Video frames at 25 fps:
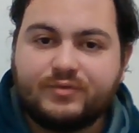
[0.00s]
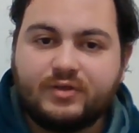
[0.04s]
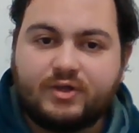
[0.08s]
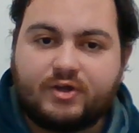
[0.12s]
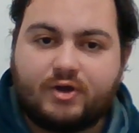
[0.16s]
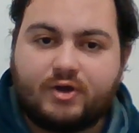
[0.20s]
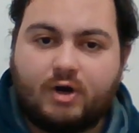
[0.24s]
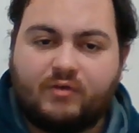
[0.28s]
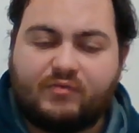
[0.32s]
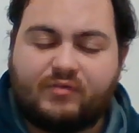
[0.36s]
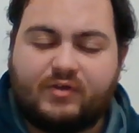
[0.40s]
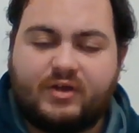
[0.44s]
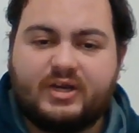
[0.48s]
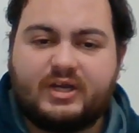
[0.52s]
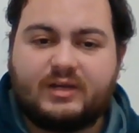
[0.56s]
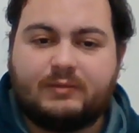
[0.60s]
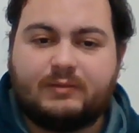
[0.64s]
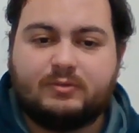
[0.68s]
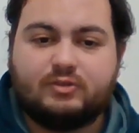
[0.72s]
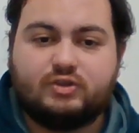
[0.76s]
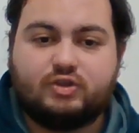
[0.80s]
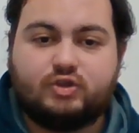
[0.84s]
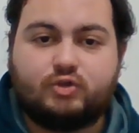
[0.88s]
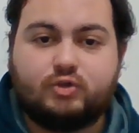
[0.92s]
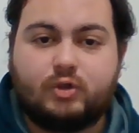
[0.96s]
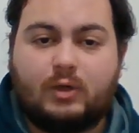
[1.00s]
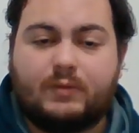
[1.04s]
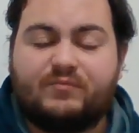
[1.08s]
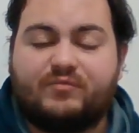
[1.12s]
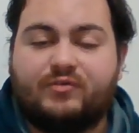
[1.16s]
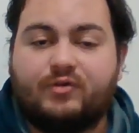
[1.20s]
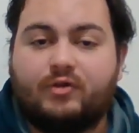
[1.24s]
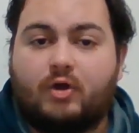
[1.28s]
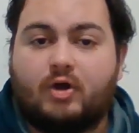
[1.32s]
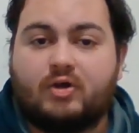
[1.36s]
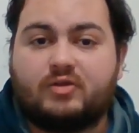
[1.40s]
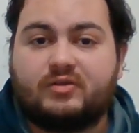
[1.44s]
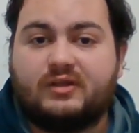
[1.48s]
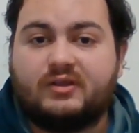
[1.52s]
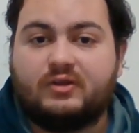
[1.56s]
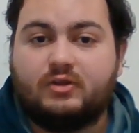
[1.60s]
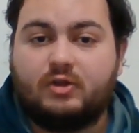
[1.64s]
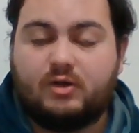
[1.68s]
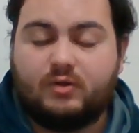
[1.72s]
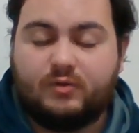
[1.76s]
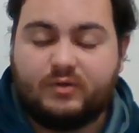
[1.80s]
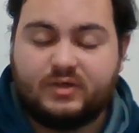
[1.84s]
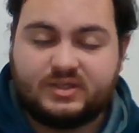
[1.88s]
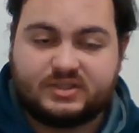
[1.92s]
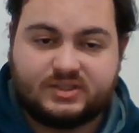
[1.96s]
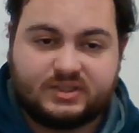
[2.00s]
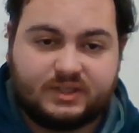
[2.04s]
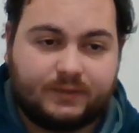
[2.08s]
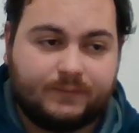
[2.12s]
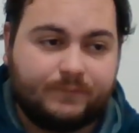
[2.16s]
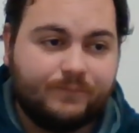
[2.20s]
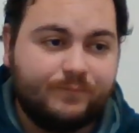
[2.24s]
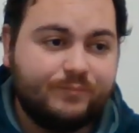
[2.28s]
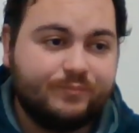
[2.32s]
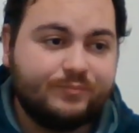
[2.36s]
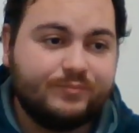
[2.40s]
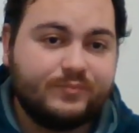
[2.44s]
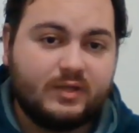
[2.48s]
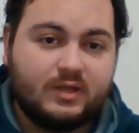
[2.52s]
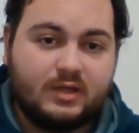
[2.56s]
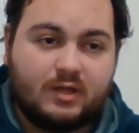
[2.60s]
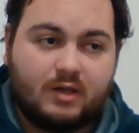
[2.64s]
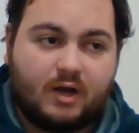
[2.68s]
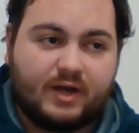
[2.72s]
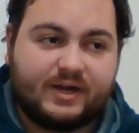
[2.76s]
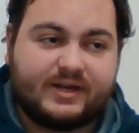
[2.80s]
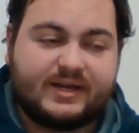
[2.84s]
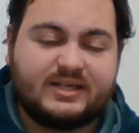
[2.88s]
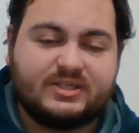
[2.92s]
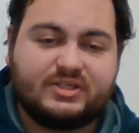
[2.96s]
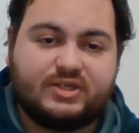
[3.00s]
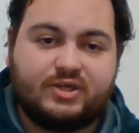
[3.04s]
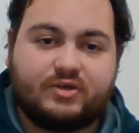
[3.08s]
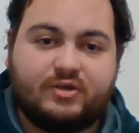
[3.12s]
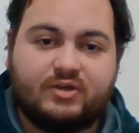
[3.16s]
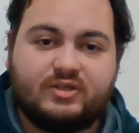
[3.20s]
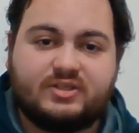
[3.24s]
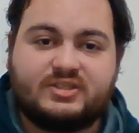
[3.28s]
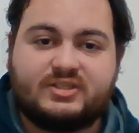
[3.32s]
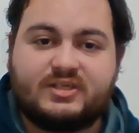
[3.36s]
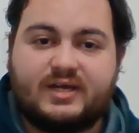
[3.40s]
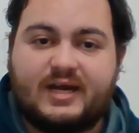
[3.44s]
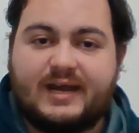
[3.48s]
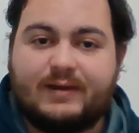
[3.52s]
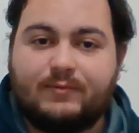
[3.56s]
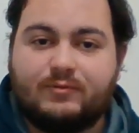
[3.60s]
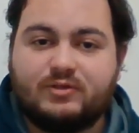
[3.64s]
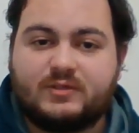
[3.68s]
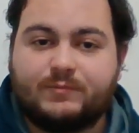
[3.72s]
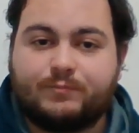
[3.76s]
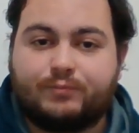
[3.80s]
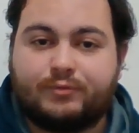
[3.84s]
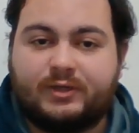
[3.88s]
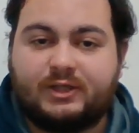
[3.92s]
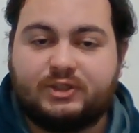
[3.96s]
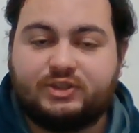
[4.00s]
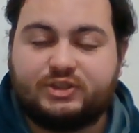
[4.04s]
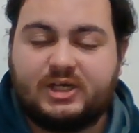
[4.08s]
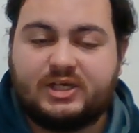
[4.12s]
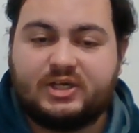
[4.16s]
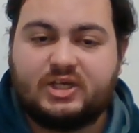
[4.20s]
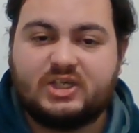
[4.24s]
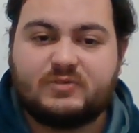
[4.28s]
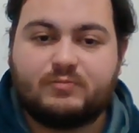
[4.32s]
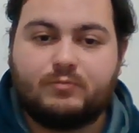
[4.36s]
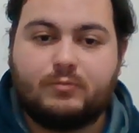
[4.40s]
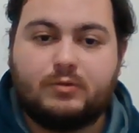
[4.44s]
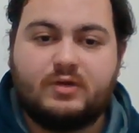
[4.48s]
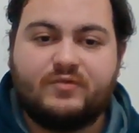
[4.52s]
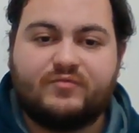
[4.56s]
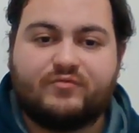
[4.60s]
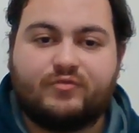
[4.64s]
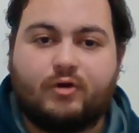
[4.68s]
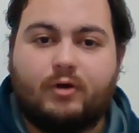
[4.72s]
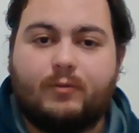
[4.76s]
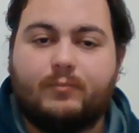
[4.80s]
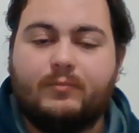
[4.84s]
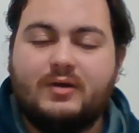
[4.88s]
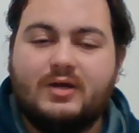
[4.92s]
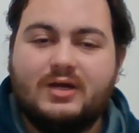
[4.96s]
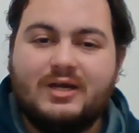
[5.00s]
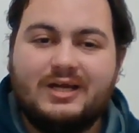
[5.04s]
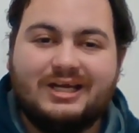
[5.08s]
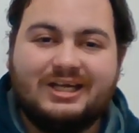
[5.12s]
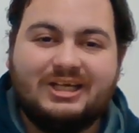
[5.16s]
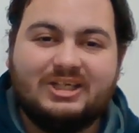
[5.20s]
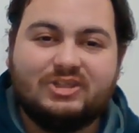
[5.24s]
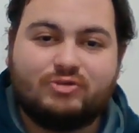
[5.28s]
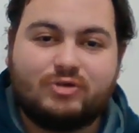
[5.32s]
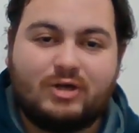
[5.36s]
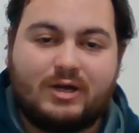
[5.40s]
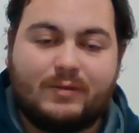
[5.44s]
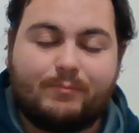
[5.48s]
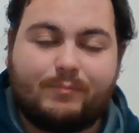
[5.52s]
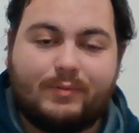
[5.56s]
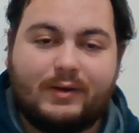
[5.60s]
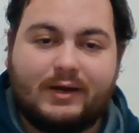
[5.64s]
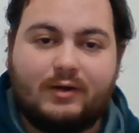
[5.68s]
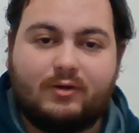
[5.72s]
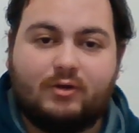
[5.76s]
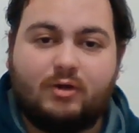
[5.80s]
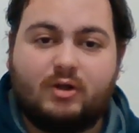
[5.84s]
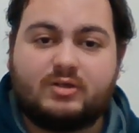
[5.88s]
Kyle Flanagan was dropped for Lachlan Lewis, and I guess you could say it was a pretty genius move from Trent Barrett.